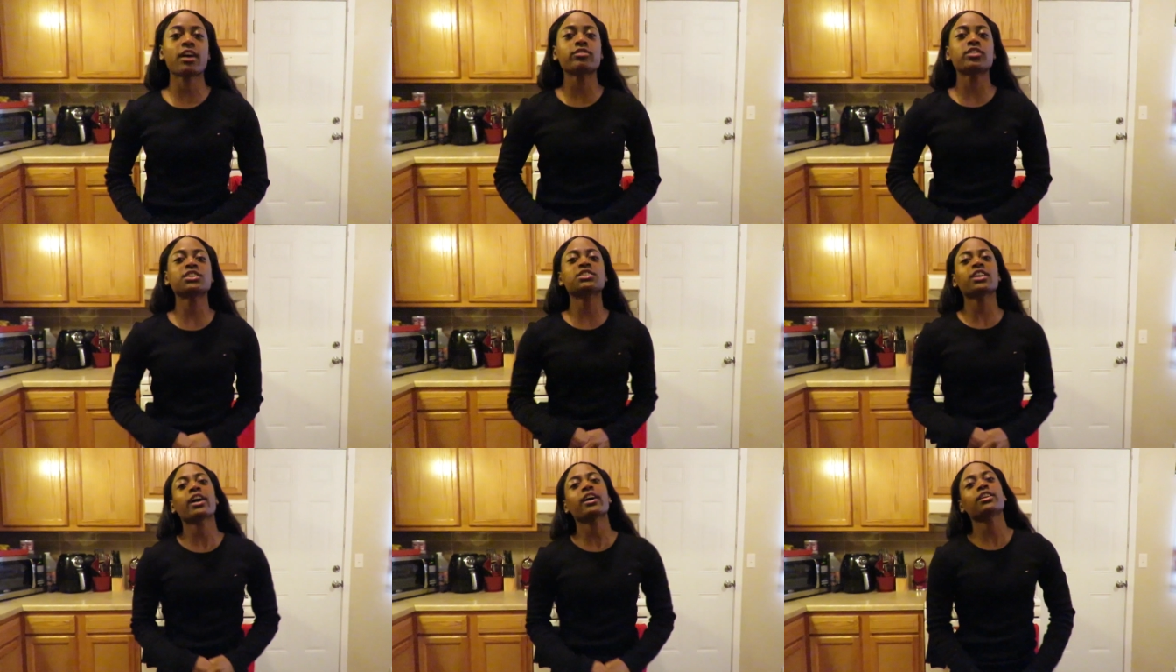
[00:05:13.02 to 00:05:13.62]
I've
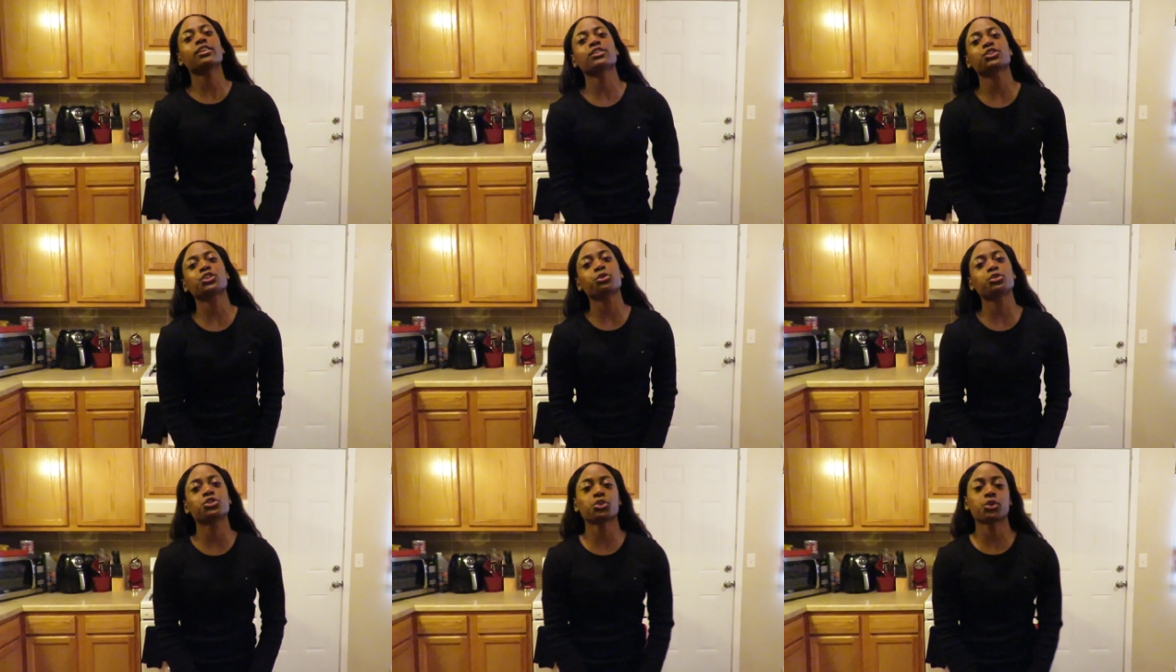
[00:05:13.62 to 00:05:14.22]
decided
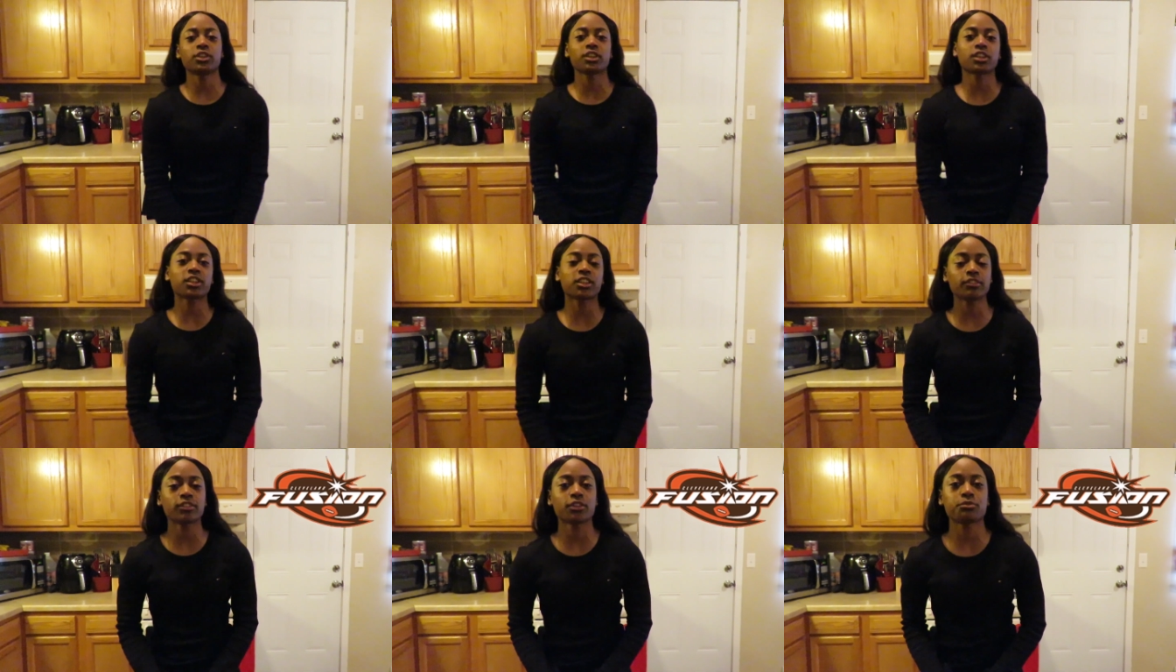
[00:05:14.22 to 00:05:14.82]
to join the
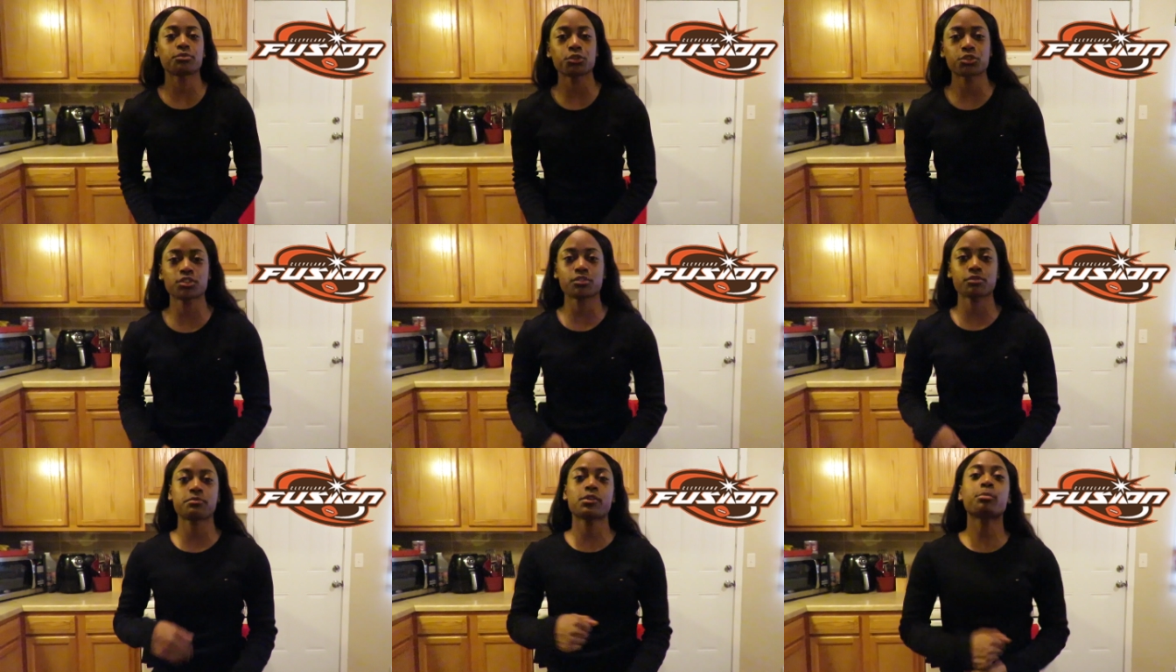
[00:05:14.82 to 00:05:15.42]
Cleveland
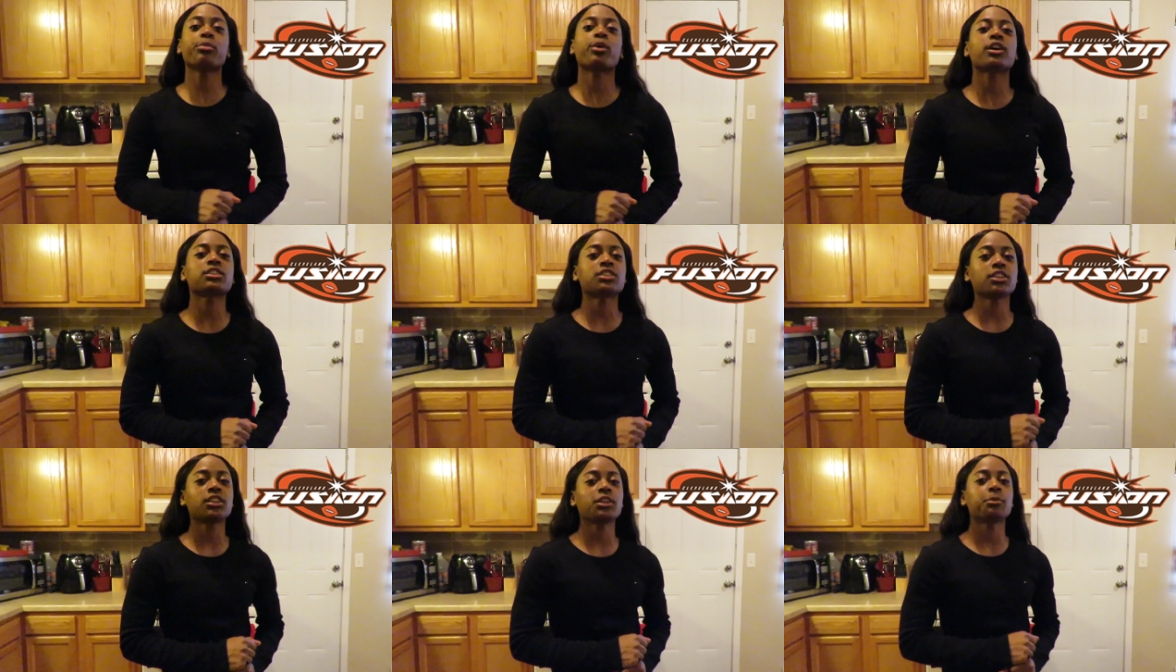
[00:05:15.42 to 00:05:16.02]
Fusion
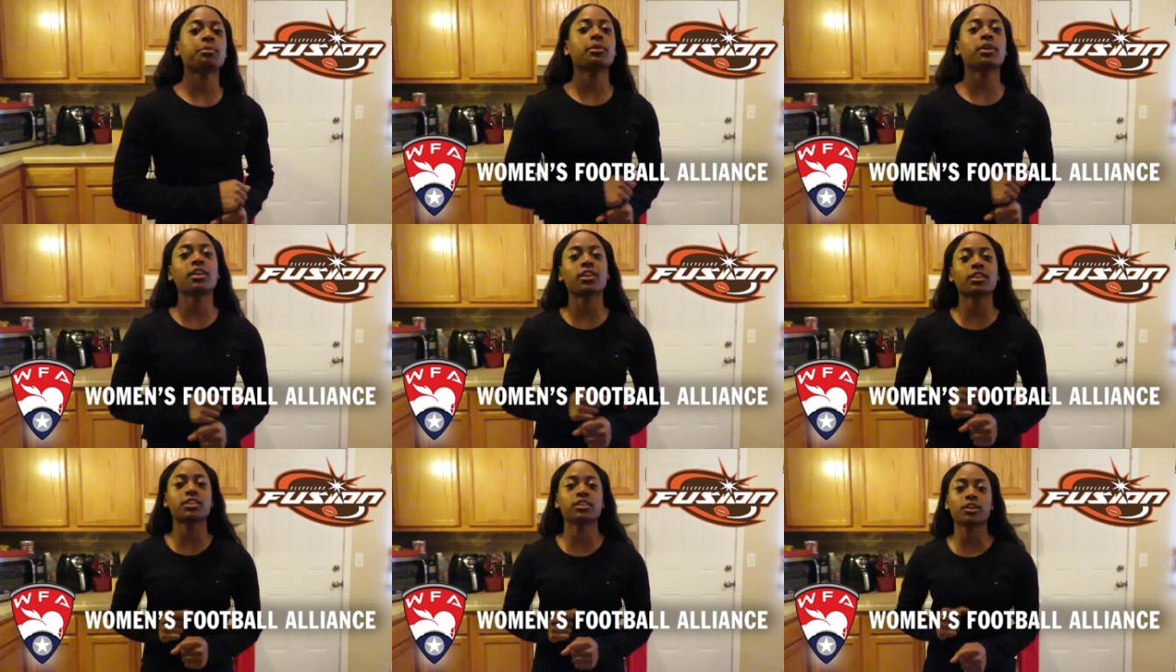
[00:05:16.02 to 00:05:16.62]
football team
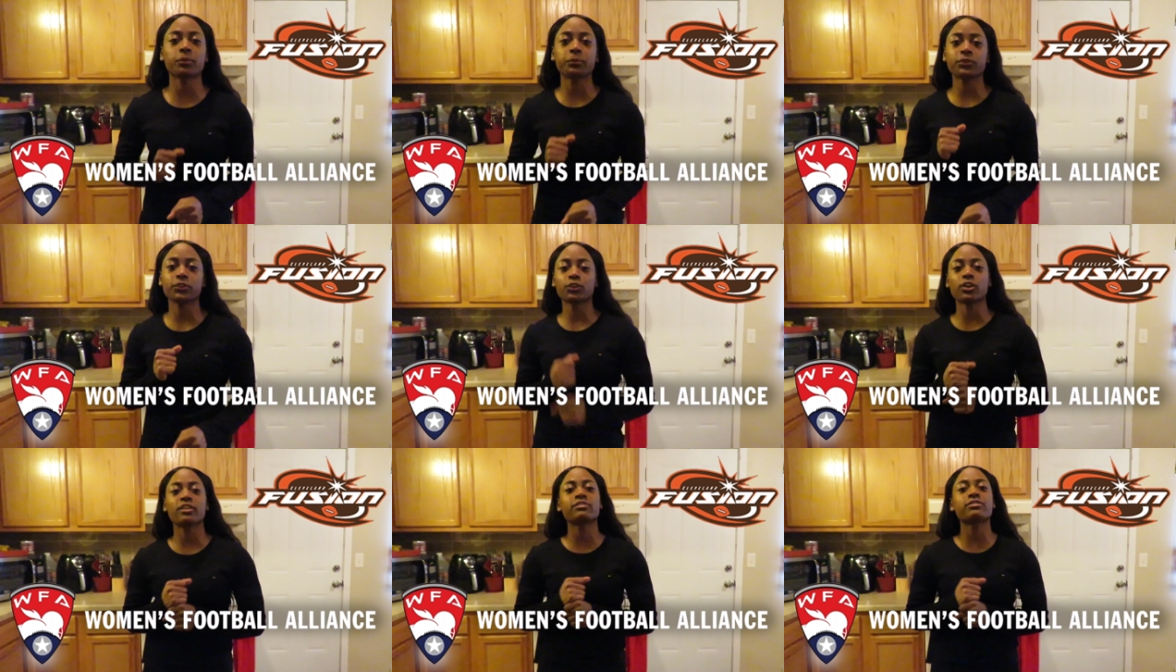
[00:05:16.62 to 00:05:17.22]
in the
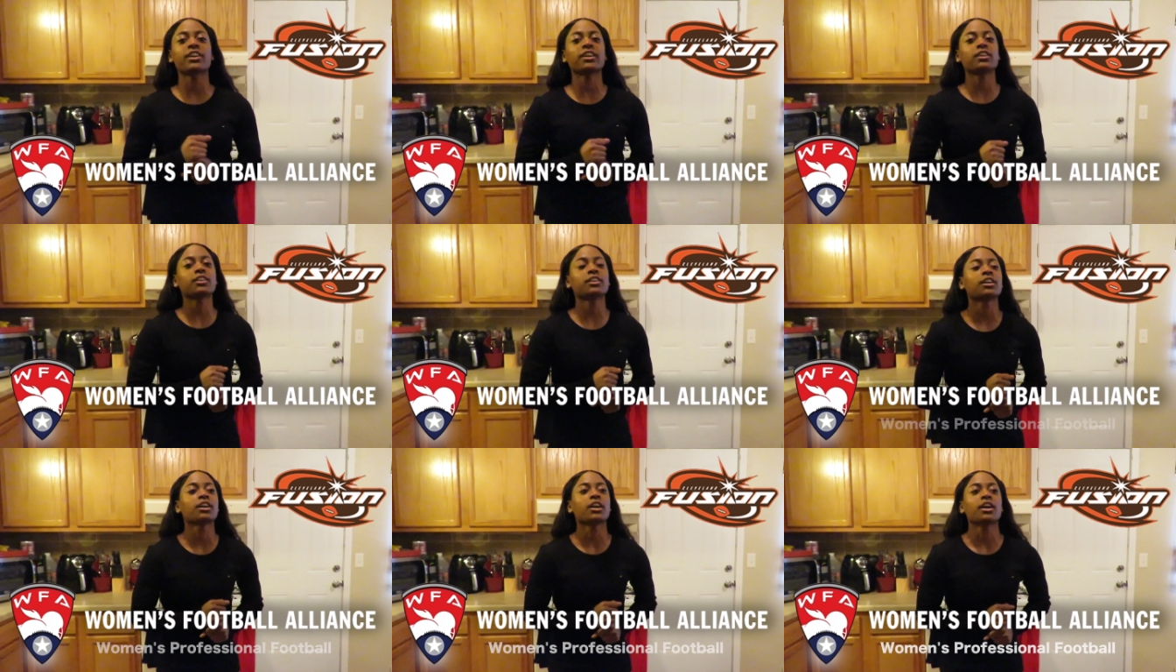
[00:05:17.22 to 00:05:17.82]

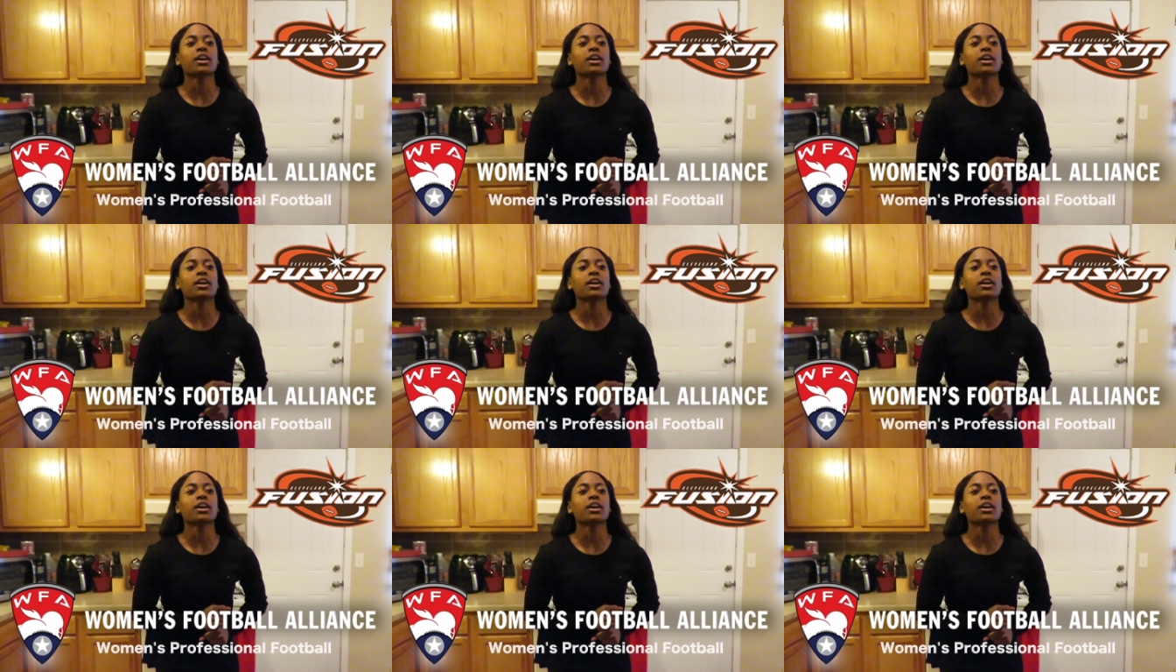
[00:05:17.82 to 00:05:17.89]
WFA,